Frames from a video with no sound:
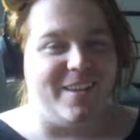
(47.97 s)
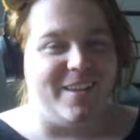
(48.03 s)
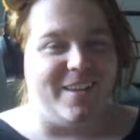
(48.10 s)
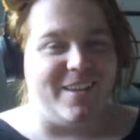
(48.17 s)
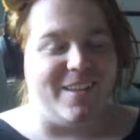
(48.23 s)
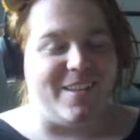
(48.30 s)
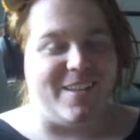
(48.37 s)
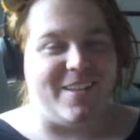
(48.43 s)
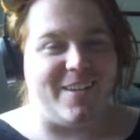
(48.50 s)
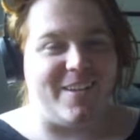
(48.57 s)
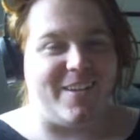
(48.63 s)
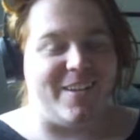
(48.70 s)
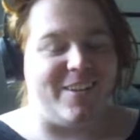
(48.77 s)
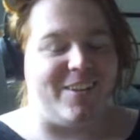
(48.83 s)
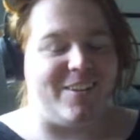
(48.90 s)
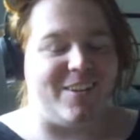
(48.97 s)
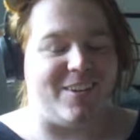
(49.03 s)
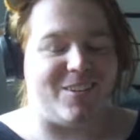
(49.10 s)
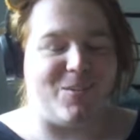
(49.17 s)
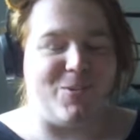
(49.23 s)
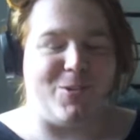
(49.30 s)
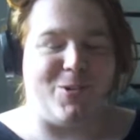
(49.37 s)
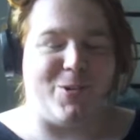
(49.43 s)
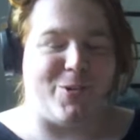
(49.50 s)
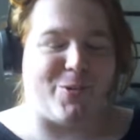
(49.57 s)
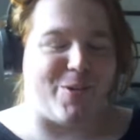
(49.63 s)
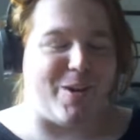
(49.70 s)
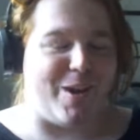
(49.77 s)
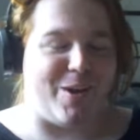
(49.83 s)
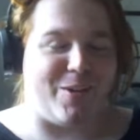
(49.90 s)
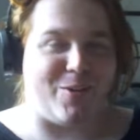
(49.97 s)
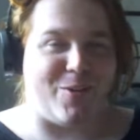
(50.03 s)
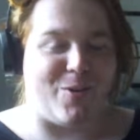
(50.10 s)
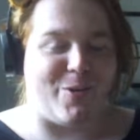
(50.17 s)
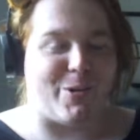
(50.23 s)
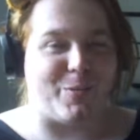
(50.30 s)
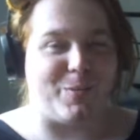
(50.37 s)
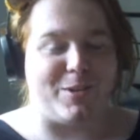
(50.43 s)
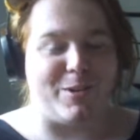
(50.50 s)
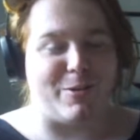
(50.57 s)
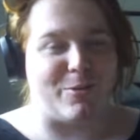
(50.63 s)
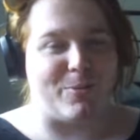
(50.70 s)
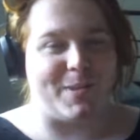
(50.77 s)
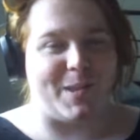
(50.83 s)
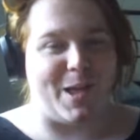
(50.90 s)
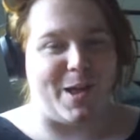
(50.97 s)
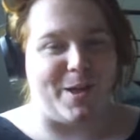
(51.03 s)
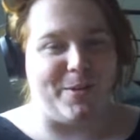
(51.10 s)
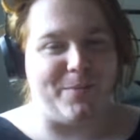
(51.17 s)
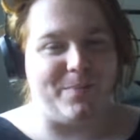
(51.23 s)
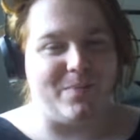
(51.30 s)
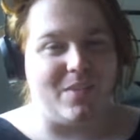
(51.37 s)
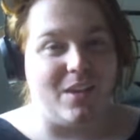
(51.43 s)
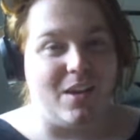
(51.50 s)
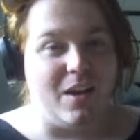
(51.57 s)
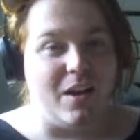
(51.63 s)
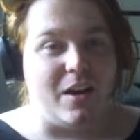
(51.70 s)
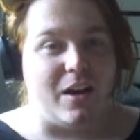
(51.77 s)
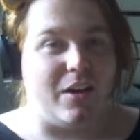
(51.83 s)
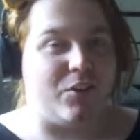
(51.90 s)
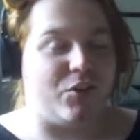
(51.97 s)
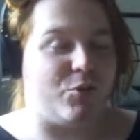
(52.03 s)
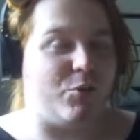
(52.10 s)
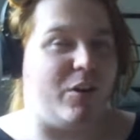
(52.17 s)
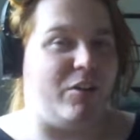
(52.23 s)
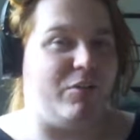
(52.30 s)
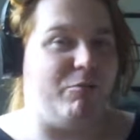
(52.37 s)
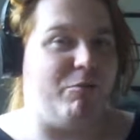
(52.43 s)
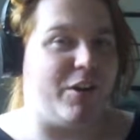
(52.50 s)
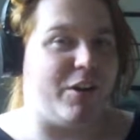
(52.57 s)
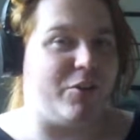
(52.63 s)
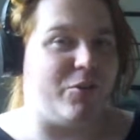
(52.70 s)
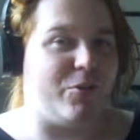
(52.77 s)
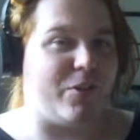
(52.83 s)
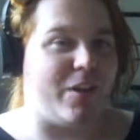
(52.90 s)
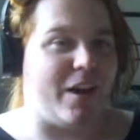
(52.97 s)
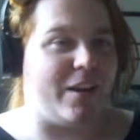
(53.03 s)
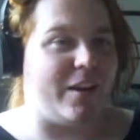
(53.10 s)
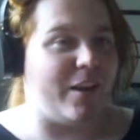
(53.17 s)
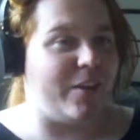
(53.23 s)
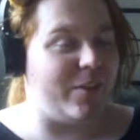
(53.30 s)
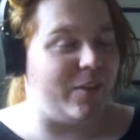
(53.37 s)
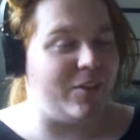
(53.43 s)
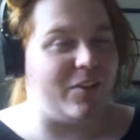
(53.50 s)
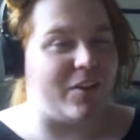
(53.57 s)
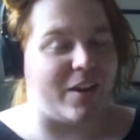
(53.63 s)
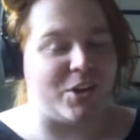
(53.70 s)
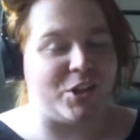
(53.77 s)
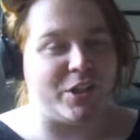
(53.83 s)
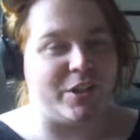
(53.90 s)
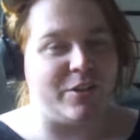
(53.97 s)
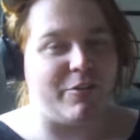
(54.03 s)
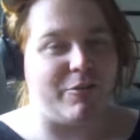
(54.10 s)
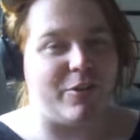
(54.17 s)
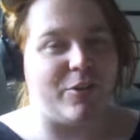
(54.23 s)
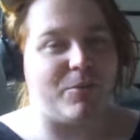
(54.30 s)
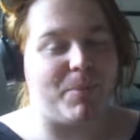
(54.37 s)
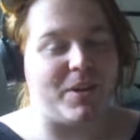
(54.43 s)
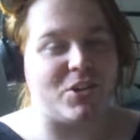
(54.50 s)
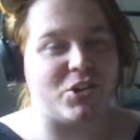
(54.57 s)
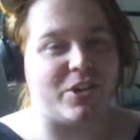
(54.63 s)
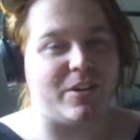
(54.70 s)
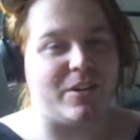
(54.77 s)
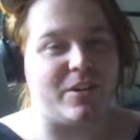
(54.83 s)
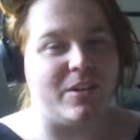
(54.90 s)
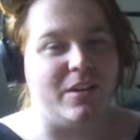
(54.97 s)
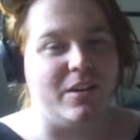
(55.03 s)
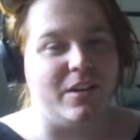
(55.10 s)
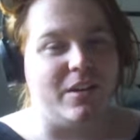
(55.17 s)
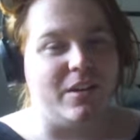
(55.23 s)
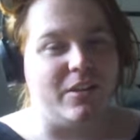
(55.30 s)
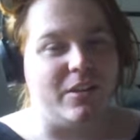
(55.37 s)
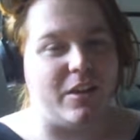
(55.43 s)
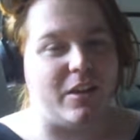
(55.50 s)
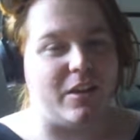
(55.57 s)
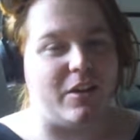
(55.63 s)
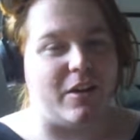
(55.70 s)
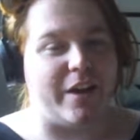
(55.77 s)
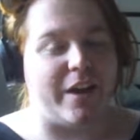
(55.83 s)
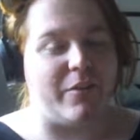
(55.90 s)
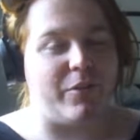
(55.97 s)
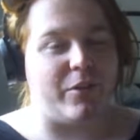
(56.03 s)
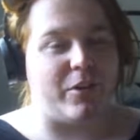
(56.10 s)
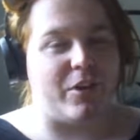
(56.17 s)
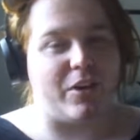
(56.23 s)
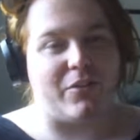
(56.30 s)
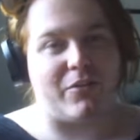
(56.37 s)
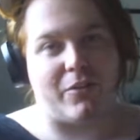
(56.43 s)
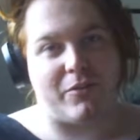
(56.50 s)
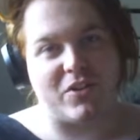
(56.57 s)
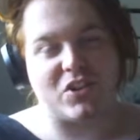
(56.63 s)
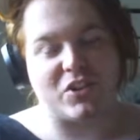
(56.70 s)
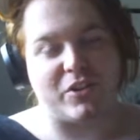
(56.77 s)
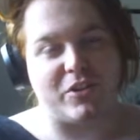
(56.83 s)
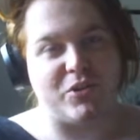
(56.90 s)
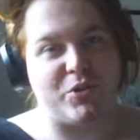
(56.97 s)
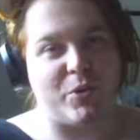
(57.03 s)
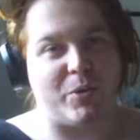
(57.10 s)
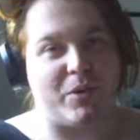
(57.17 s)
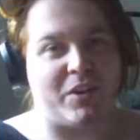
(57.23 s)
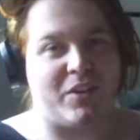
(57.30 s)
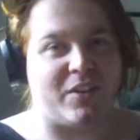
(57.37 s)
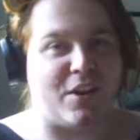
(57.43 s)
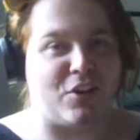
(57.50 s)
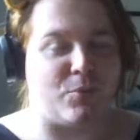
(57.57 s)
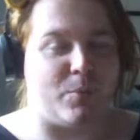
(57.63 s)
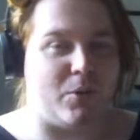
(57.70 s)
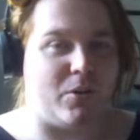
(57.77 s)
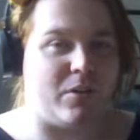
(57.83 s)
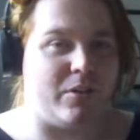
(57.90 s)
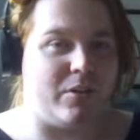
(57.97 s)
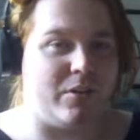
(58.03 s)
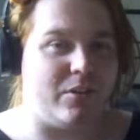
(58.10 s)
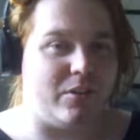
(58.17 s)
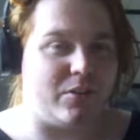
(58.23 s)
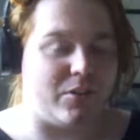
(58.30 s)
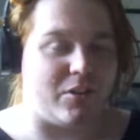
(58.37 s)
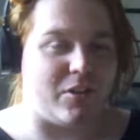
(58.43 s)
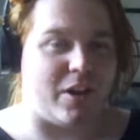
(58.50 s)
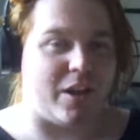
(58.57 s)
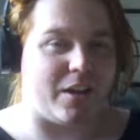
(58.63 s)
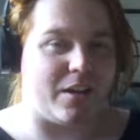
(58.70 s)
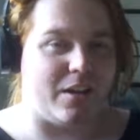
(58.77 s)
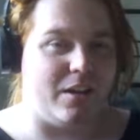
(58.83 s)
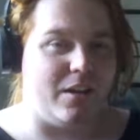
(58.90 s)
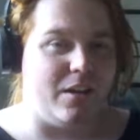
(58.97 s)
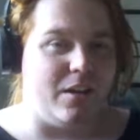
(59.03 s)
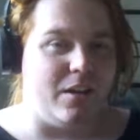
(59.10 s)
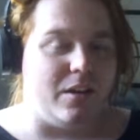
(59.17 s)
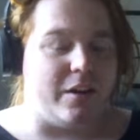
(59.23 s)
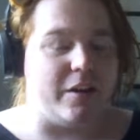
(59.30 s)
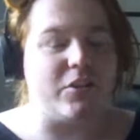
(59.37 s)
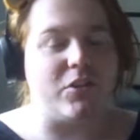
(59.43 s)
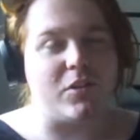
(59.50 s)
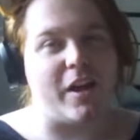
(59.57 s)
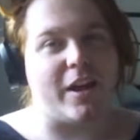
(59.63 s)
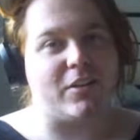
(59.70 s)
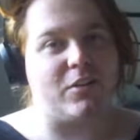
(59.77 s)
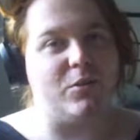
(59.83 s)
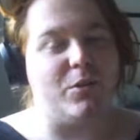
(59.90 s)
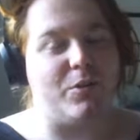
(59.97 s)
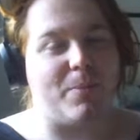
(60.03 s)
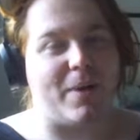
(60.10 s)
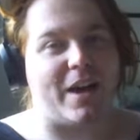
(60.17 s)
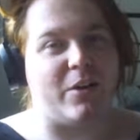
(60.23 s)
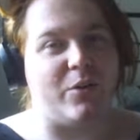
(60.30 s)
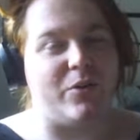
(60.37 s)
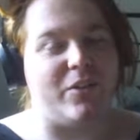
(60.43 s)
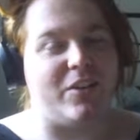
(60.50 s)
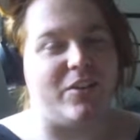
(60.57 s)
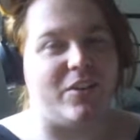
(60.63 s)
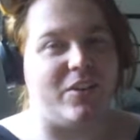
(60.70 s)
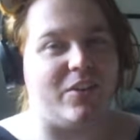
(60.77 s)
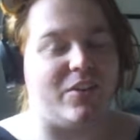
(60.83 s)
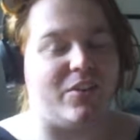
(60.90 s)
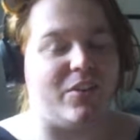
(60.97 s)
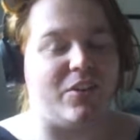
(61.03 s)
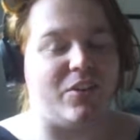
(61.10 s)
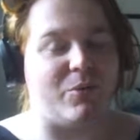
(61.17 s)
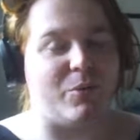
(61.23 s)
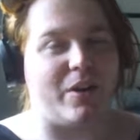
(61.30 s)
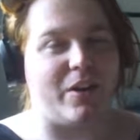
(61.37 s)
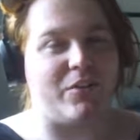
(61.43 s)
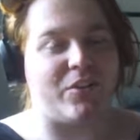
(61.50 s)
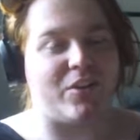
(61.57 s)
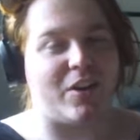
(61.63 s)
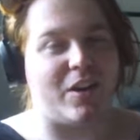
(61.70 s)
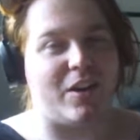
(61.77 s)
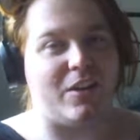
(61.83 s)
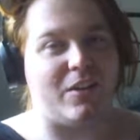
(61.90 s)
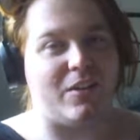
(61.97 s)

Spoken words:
It's just good all round. Horrible art. I was 12 when I drew that, and this is actually the first picture that I ever kind of officially drew in a sketchbook. So, like, I do like to look back on this as a way of saying,